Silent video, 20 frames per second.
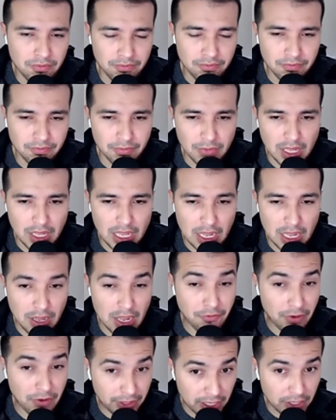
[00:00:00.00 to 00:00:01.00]
if
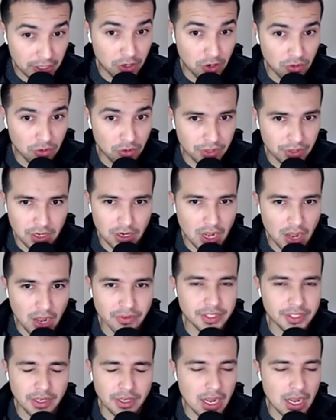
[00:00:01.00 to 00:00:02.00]
I did know, then
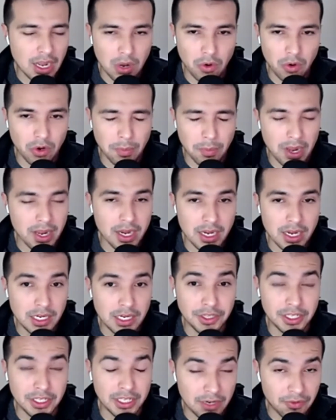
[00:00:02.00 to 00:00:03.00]
obviously I would buy
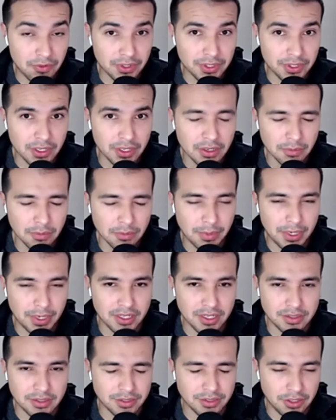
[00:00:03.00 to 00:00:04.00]
anything and everything,
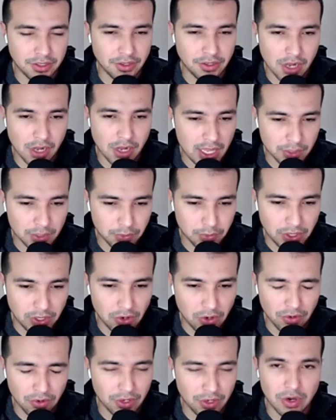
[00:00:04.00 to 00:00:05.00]
because as we
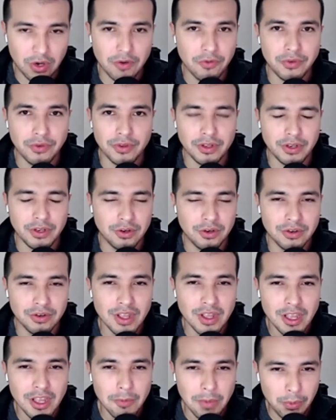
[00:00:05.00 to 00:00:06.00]
know,
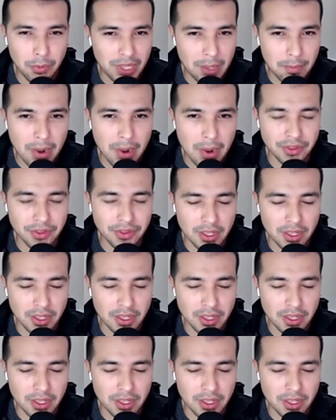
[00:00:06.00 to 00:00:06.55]
people that bought then,